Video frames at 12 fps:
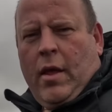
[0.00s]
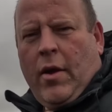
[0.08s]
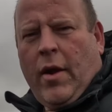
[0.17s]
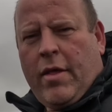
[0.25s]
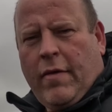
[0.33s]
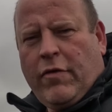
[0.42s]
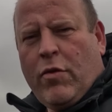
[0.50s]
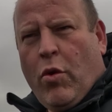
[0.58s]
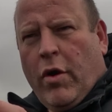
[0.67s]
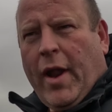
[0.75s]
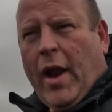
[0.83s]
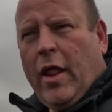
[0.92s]
Alright, so I've just
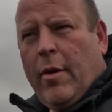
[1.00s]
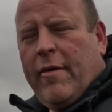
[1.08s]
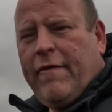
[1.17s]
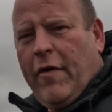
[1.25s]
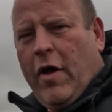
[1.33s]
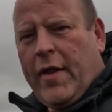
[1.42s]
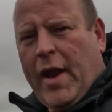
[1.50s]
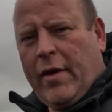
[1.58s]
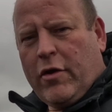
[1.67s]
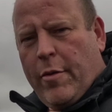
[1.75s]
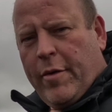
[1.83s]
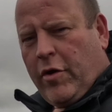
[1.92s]
walked down a little bit further now
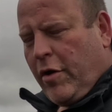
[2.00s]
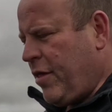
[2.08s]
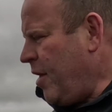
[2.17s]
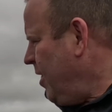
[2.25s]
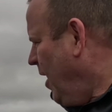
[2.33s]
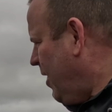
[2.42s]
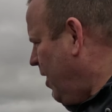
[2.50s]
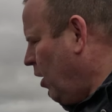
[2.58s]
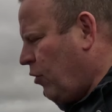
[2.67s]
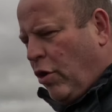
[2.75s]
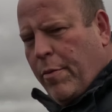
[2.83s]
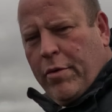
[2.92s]
and come across this nice
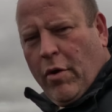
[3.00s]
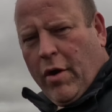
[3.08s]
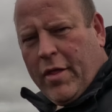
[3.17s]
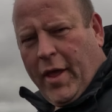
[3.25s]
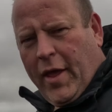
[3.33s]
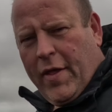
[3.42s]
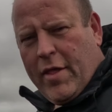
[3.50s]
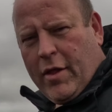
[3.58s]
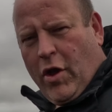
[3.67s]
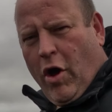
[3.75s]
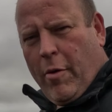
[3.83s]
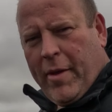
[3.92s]
little group of rocks here. This
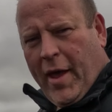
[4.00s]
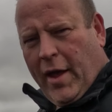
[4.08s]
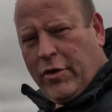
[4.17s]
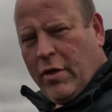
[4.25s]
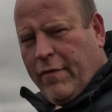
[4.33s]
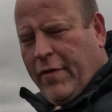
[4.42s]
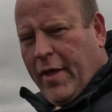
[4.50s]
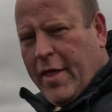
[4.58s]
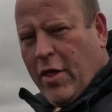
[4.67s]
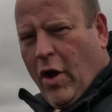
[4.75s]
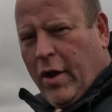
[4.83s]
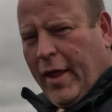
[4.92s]
caught my eye just for the
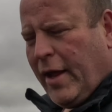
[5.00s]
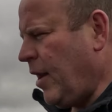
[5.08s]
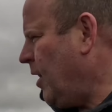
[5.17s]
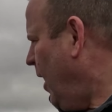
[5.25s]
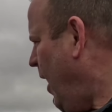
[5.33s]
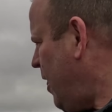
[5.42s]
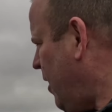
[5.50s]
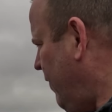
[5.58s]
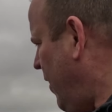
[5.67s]
sort of leading lines of